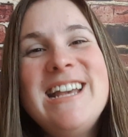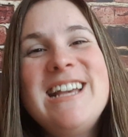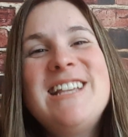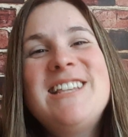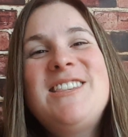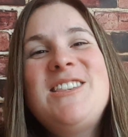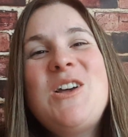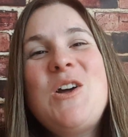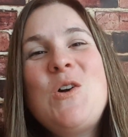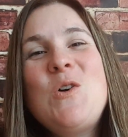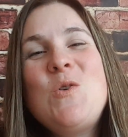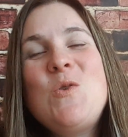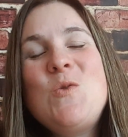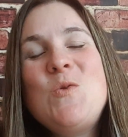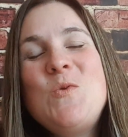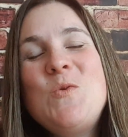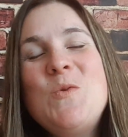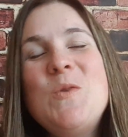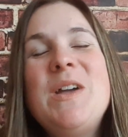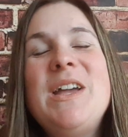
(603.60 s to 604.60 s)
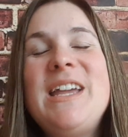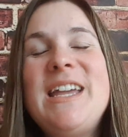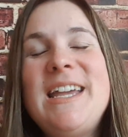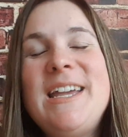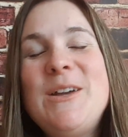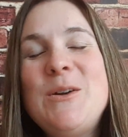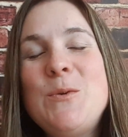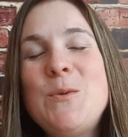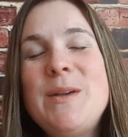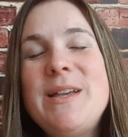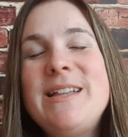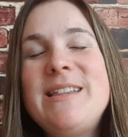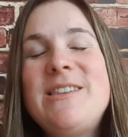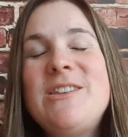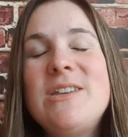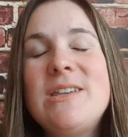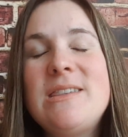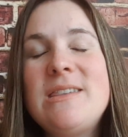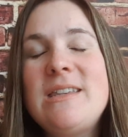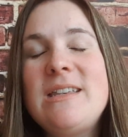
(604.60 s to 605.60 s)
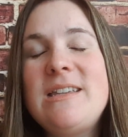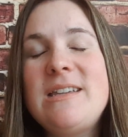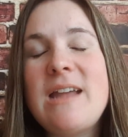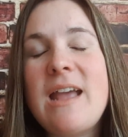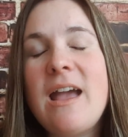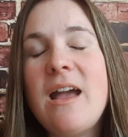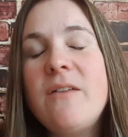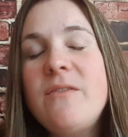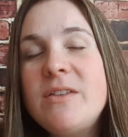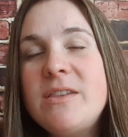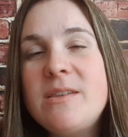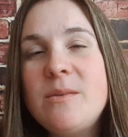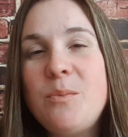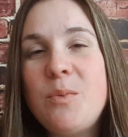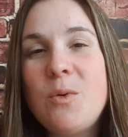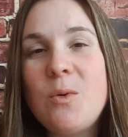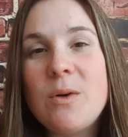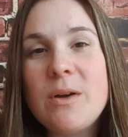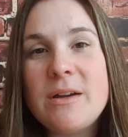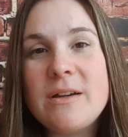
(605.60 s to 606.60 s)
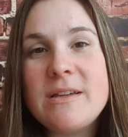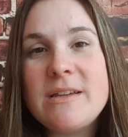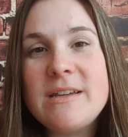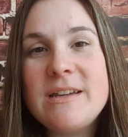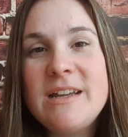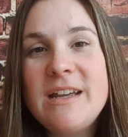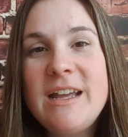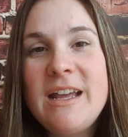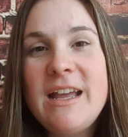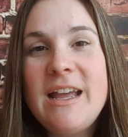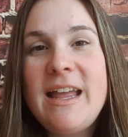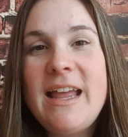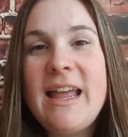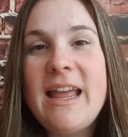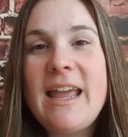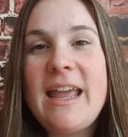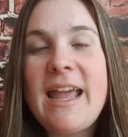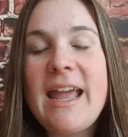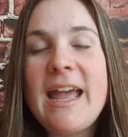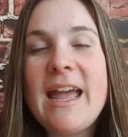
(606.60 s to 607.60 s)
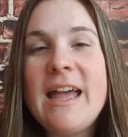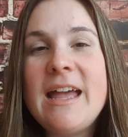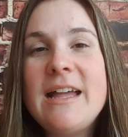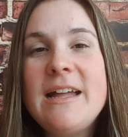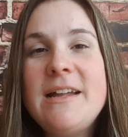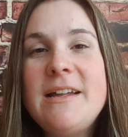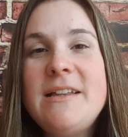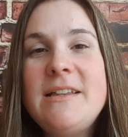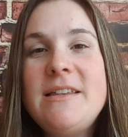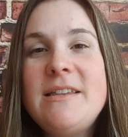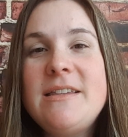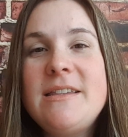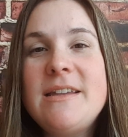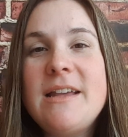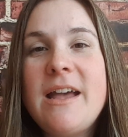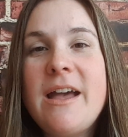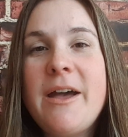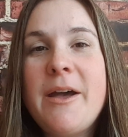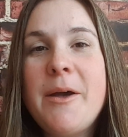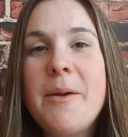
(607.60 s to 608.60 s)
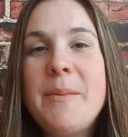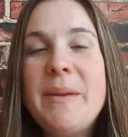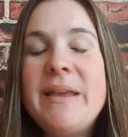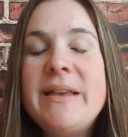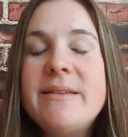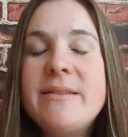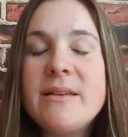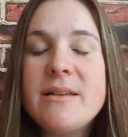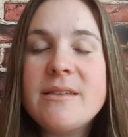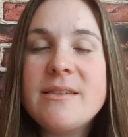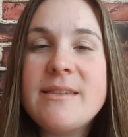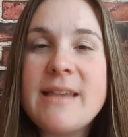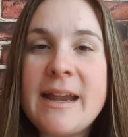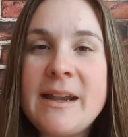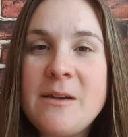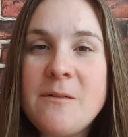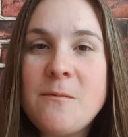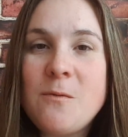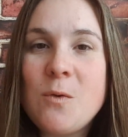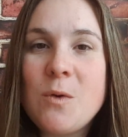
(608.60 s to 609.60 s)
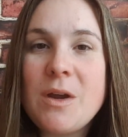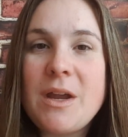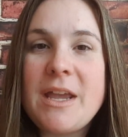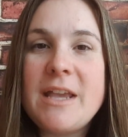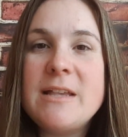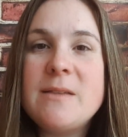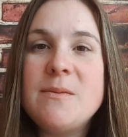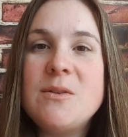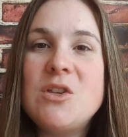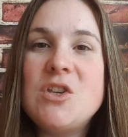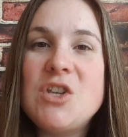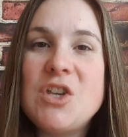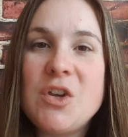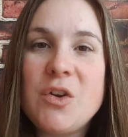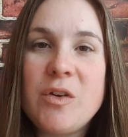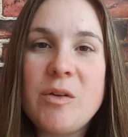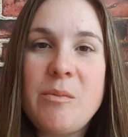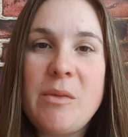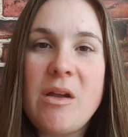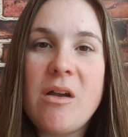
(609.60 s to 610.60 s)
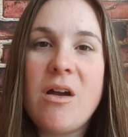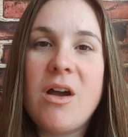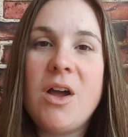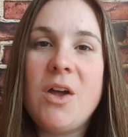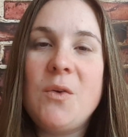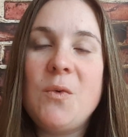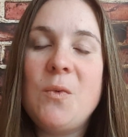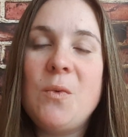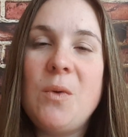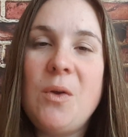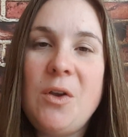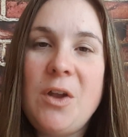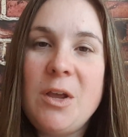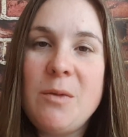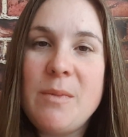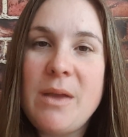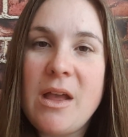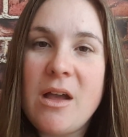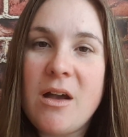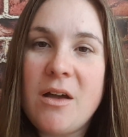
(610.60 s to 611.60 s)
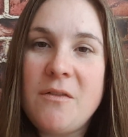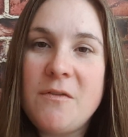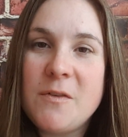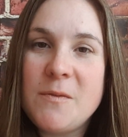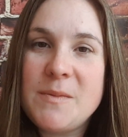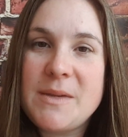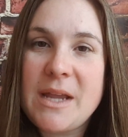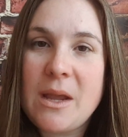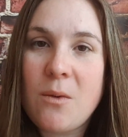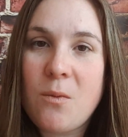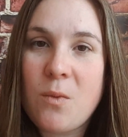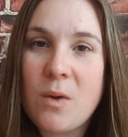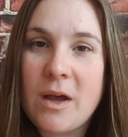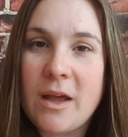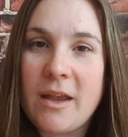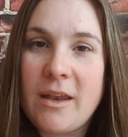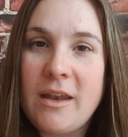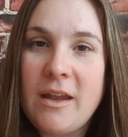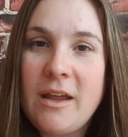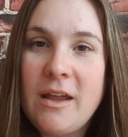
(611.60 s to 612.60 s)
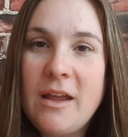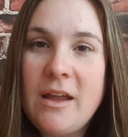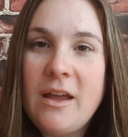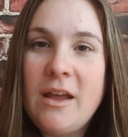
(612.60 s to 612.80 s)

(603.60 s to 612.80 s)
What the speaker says: So it's just to have his support. And he's excited for it. He's been cheering me on, rooting me on from day one.